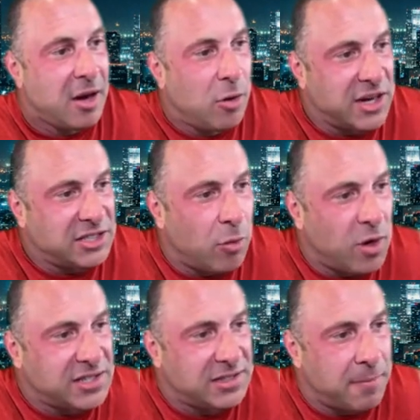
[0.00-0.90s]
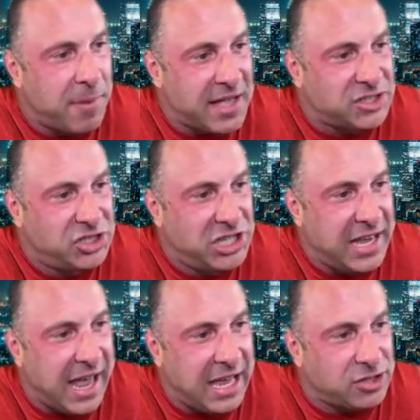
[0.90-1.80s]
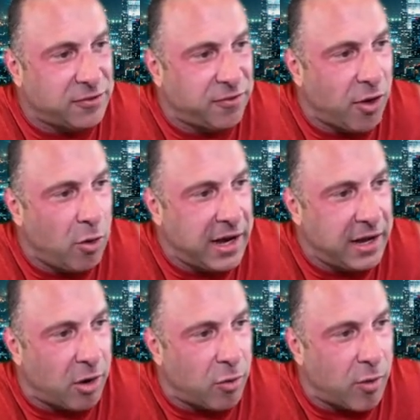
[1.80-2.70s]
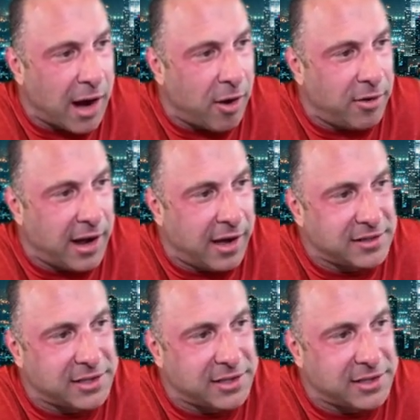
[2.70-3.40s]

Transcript: Question What's the best GH floating around now?